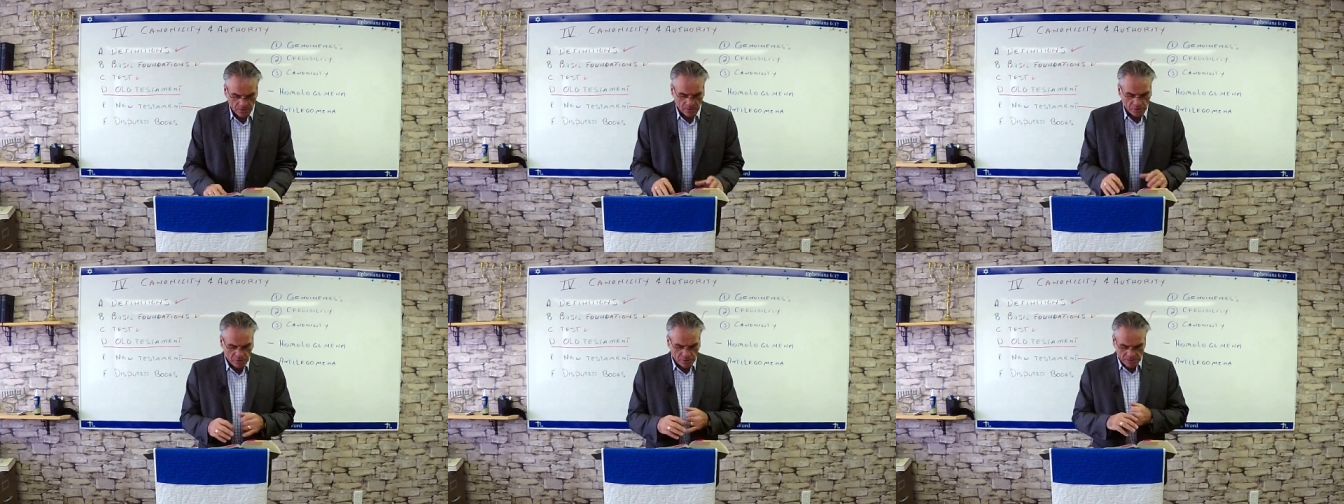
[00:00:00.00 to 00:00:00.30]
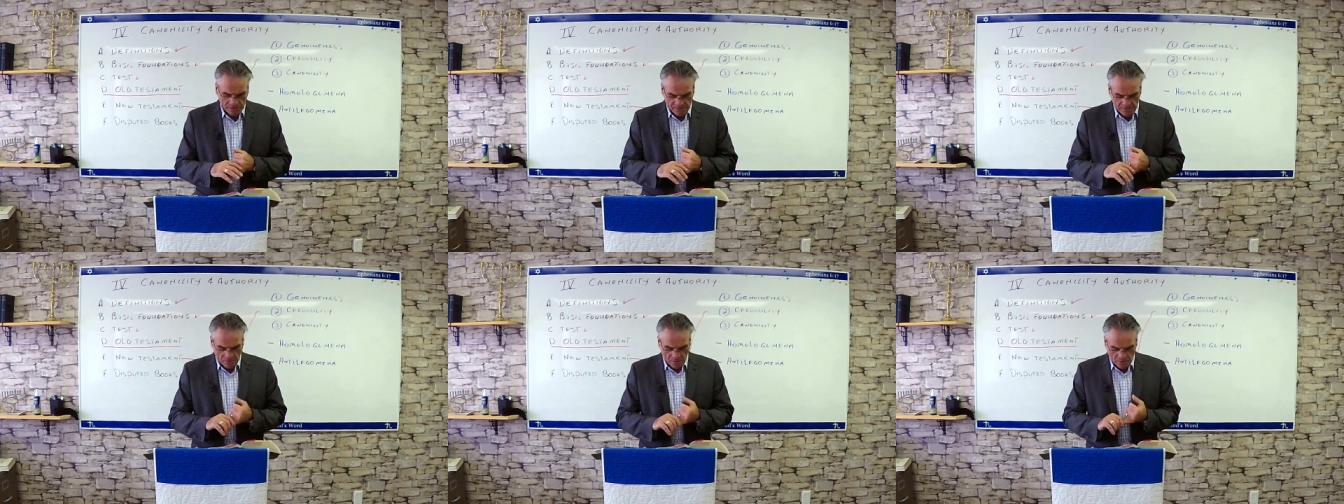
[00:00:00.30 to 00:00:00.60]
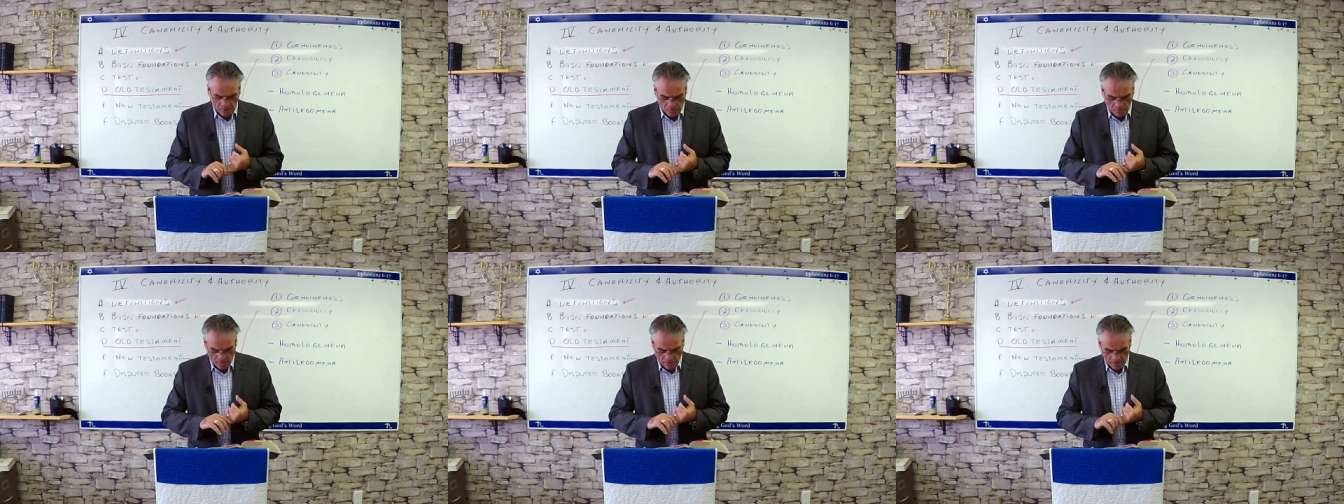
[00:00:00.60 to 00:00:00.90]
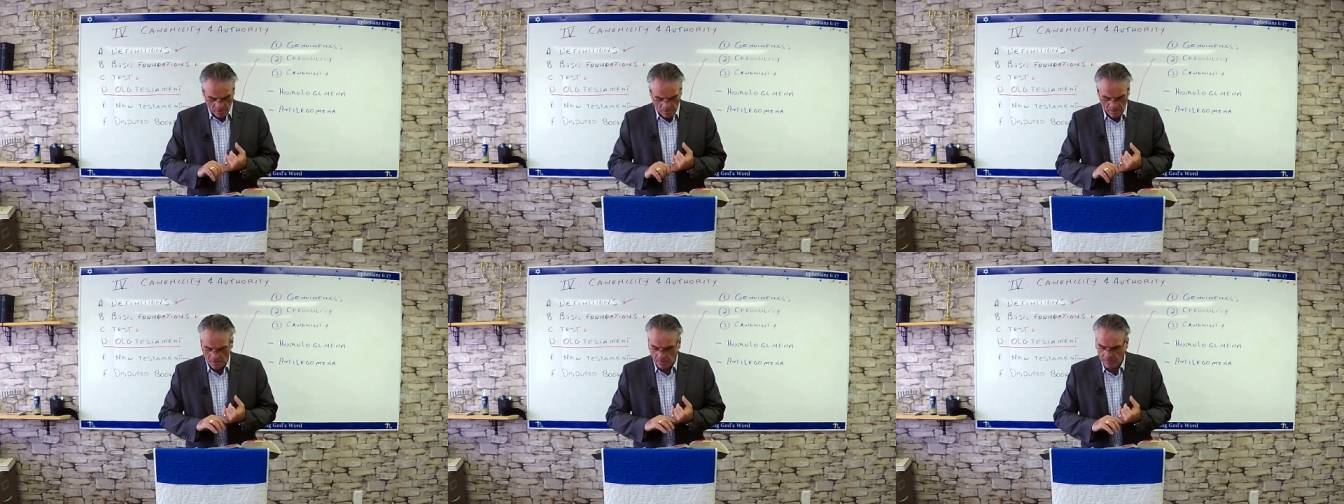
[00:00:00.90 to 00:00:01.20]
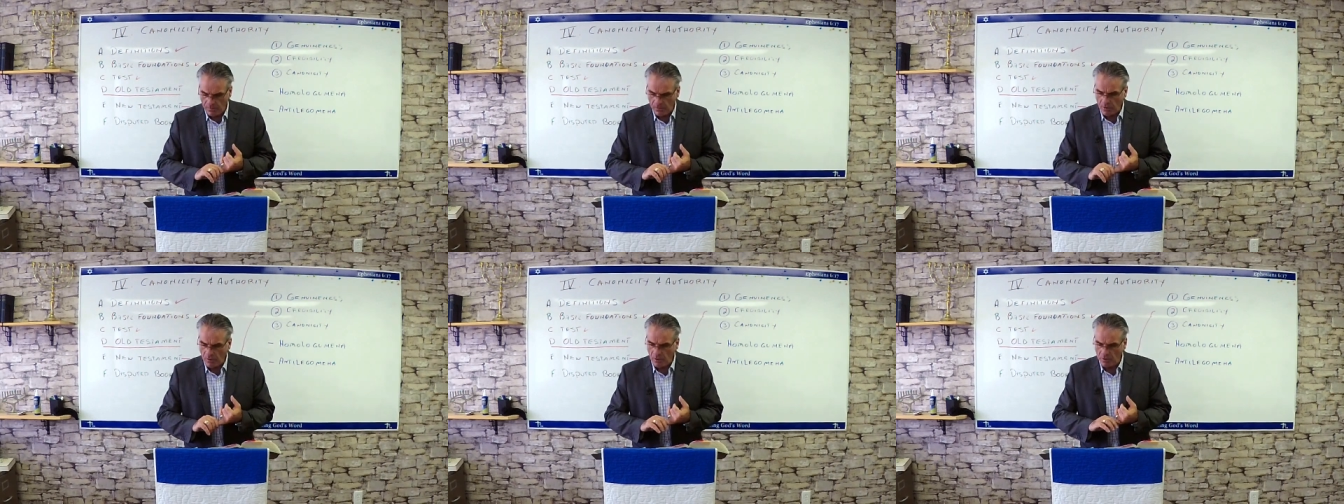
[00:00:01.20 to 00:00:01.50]
Just a,
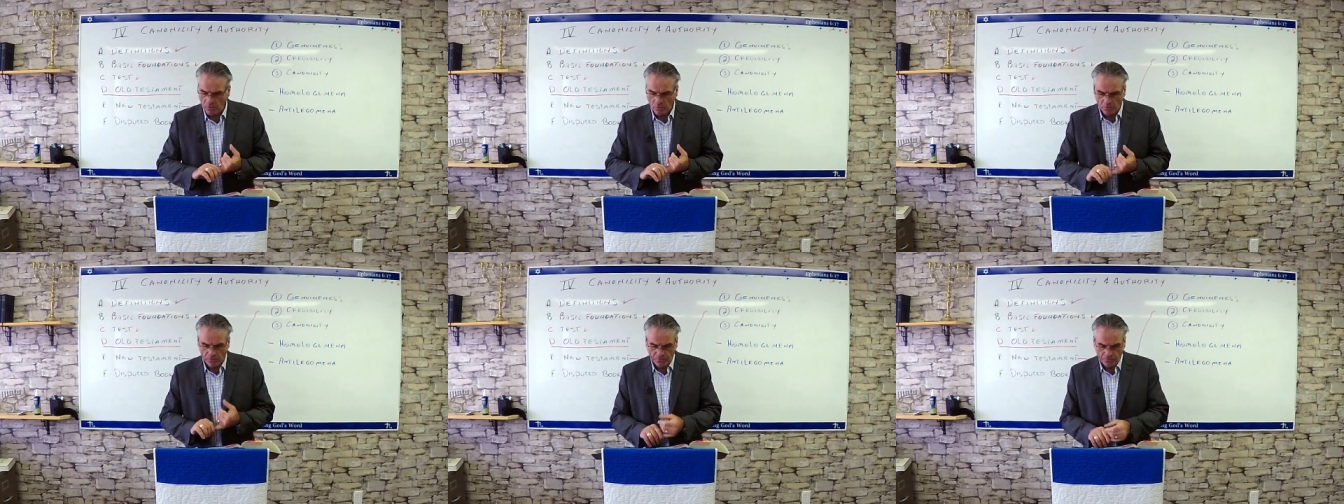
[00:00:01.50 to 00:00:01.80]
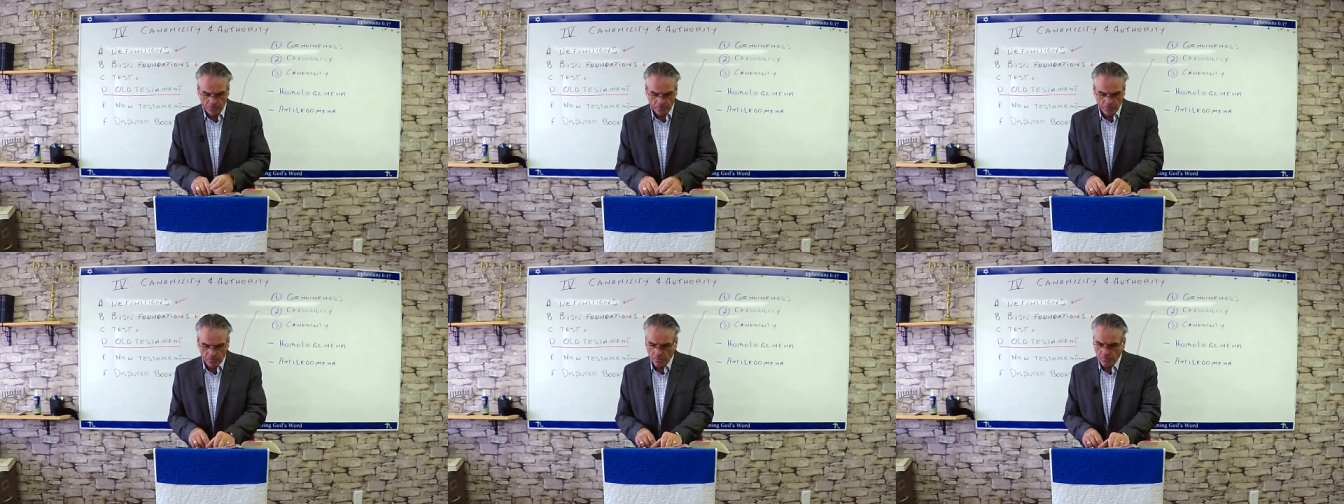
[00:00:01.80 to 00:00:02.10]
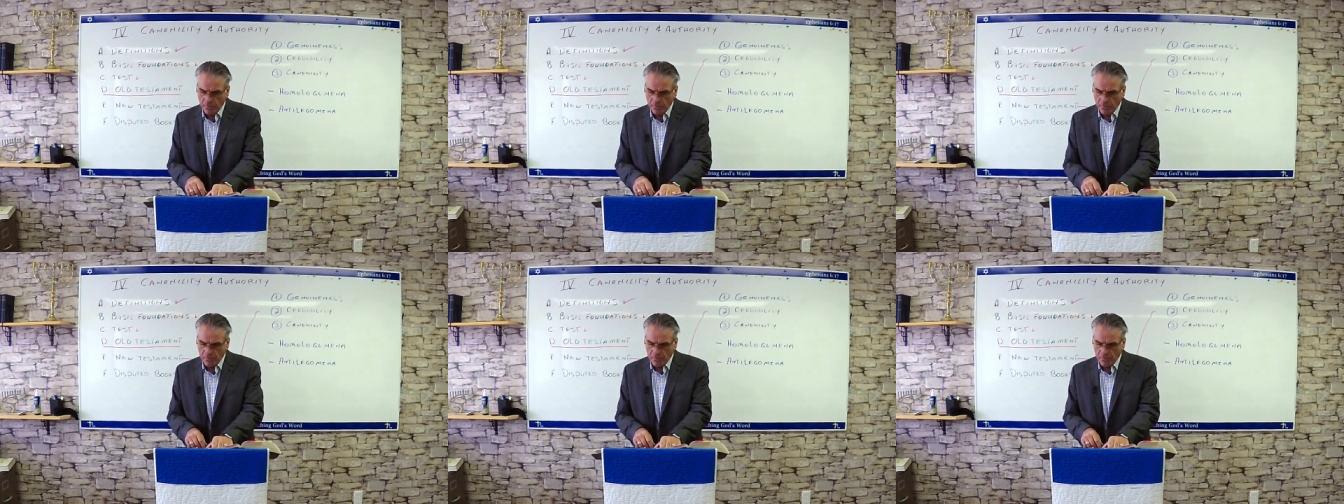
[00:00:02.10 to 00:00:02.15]
a, a note for you